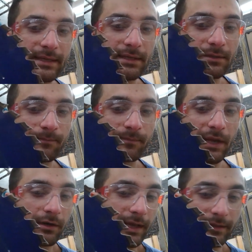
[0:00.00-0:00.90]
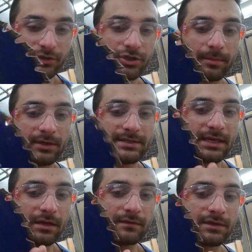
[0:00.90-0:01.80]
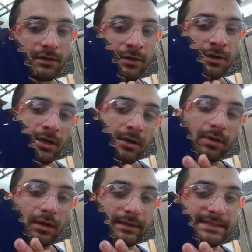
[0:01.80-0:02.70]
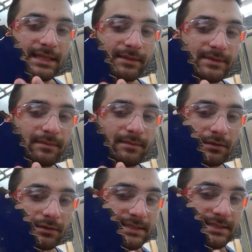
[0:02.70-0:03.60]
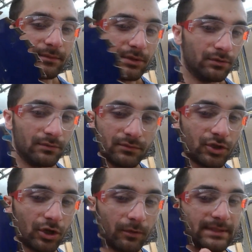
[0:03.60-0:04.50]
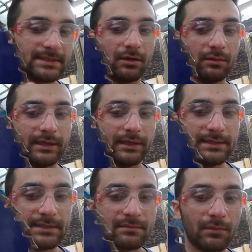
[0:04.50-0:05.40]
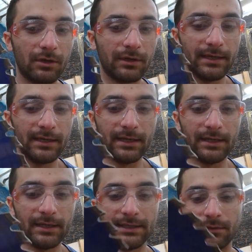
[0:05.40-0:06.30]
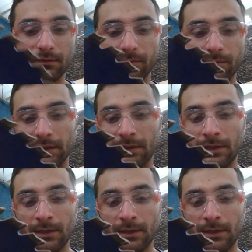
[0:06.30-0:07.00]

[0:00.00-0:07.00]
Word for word: then we can either sharpen ourselves or probably send them as a bundle to someone who sharpens saw blades all day and night, and that will be,